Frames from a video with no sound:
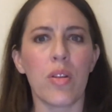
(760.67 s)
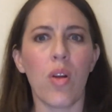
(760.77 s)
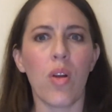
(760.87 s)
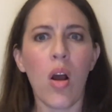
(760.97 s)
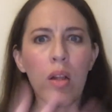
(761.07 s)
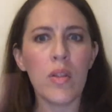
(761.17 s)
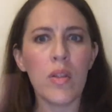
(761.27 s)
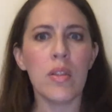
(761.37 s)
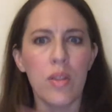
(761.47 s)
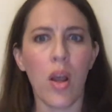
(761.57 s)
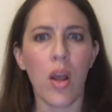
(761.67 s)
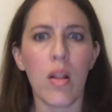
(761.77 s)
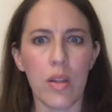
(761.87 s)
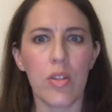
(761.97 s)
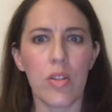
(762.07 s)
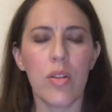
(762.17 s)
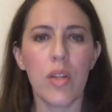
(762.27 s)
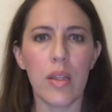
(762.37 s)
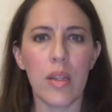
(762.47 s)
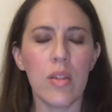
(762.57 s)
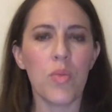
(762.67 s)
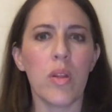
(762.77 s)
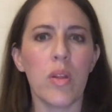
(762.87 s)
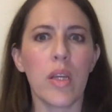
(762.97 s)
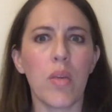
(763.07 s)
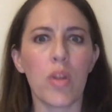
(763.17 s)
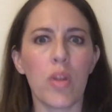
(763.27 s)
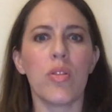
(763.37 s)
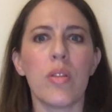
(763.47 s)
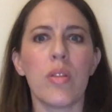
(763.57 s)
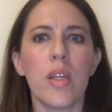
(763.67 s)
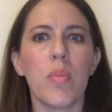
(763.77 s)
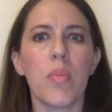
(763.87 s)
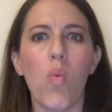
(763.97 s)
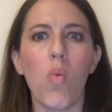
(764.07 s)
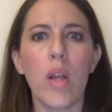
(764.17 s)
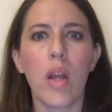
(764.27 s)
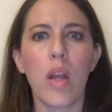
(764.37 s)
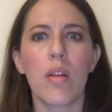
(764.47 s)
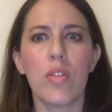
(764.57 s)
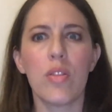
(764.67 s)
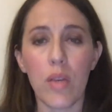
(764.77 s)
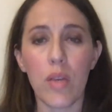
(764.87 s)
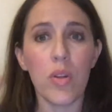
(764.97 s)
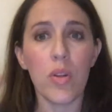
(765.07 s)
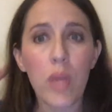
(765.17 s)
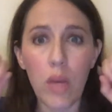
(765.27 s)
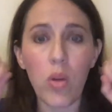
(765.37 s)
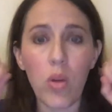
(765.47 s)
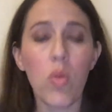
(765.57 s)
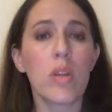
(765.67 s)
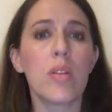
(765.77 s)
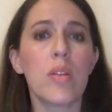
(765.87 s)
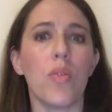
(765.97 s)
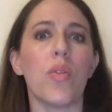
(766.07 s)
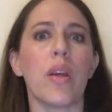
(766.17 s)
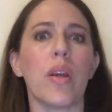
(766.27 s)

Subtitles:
All of this knowledge, and this is one thing I want you to think about. What knowledge have you had? What courses have you taken?